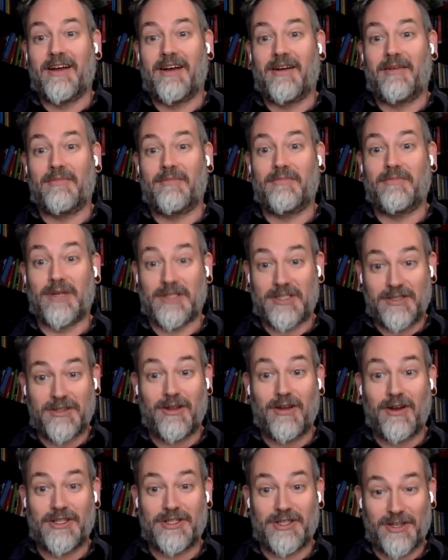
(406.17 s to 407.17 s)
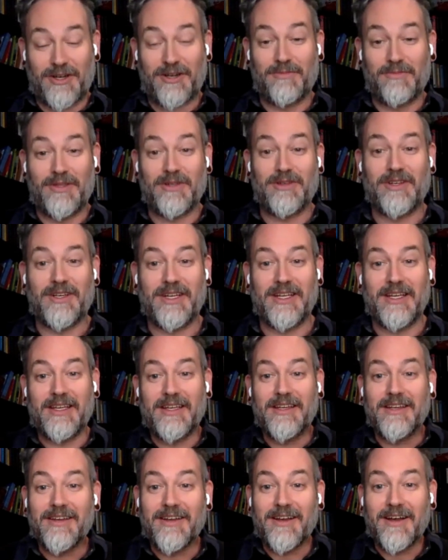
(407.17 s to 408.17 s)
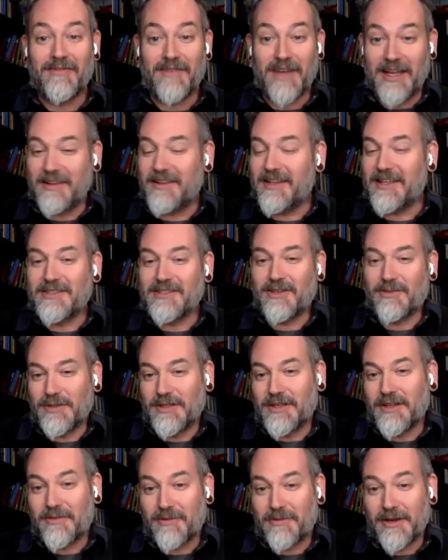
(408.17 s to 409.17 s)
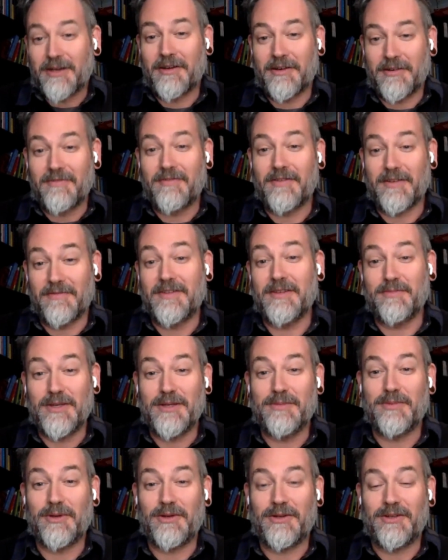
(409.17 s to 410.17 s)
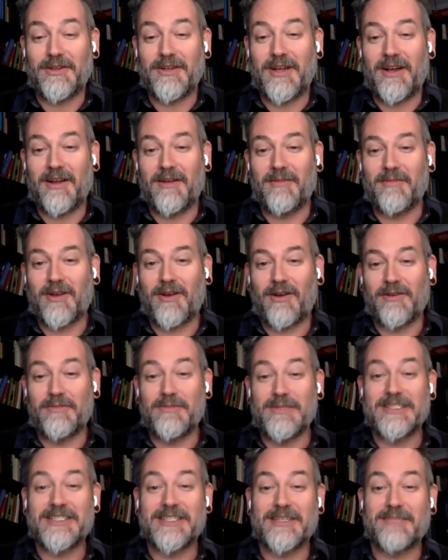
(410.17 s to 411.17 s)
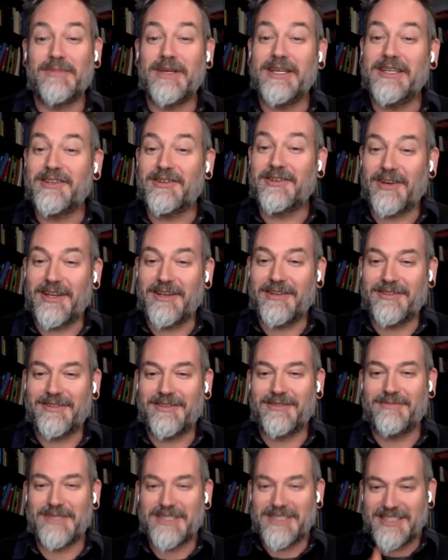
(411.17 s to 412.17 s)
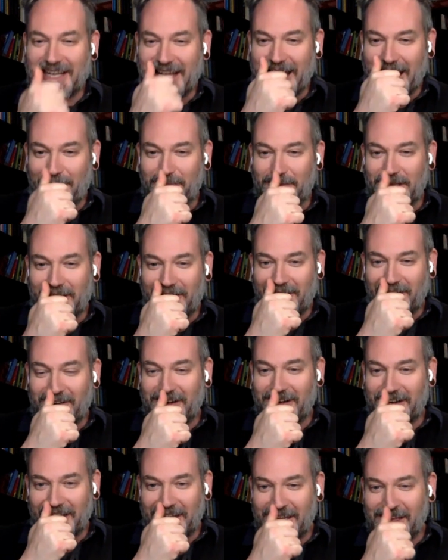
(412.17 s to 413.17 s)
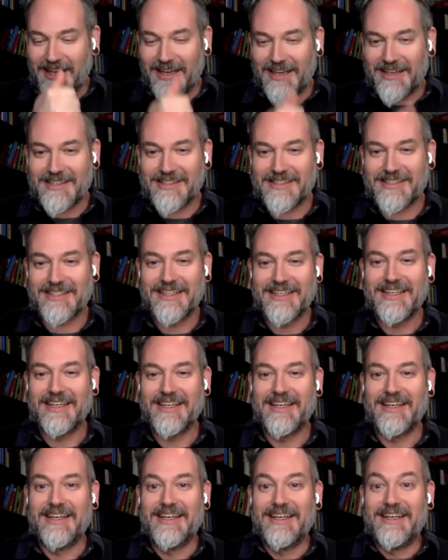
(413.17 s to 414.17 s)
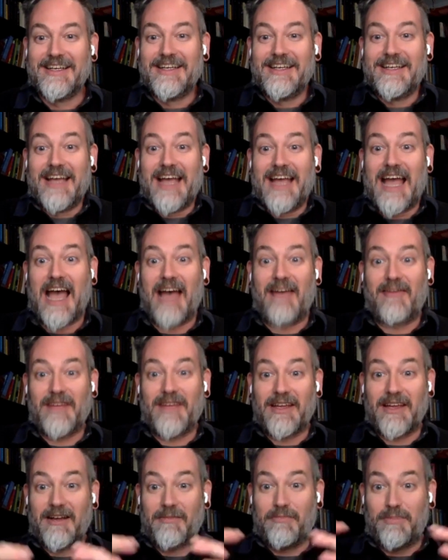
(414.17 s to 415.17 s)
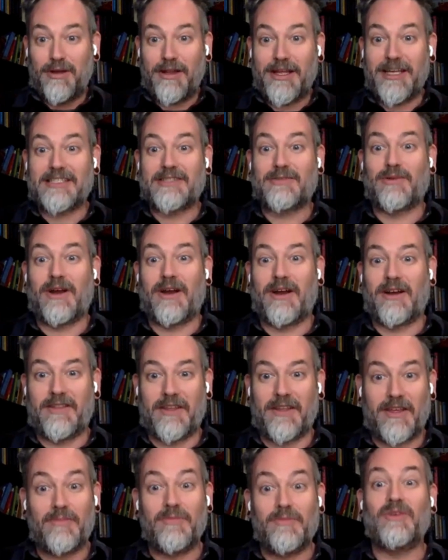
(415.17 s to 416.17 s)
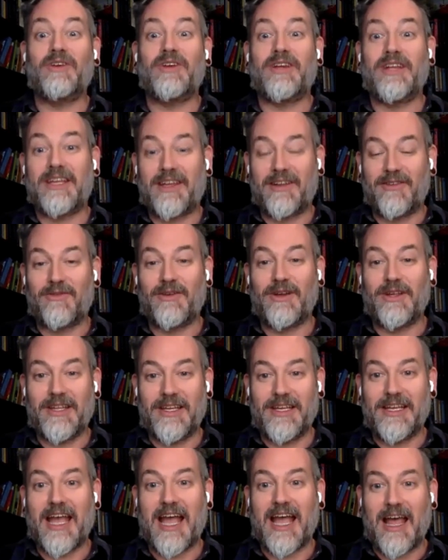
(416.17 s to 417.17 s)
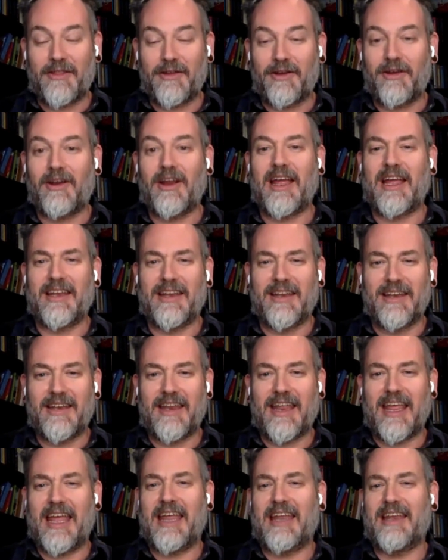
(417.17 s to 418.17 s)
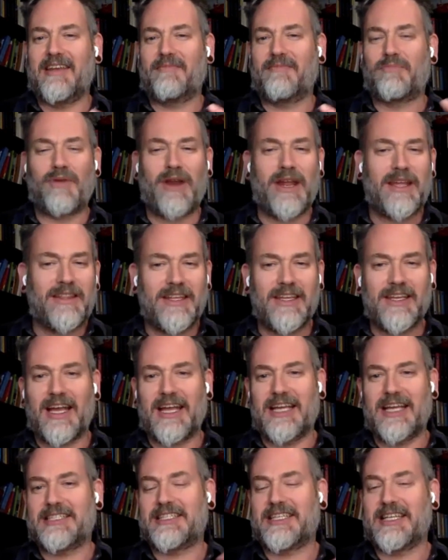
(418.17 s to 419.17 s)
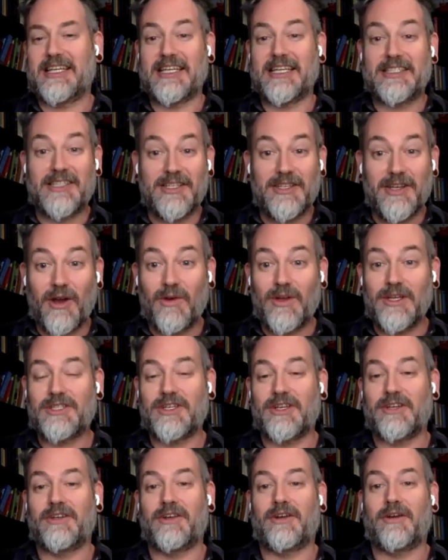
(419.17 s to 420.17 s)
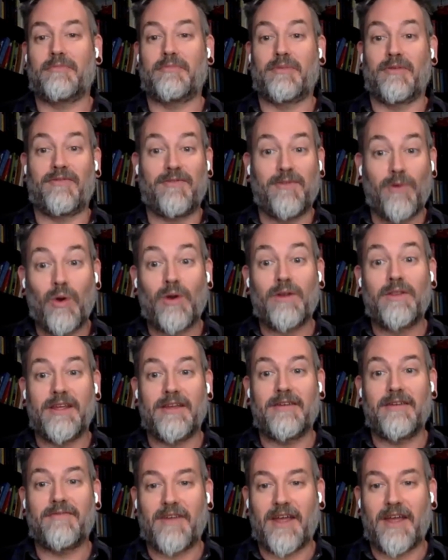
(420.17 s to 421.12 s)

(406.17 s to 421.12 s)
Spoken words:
much larger community event that's open to 350 people, called a Mystic Meet and Greet or the Mystic Happy Hour. And having a place where the community can really gather and break the ice and get to know each other before the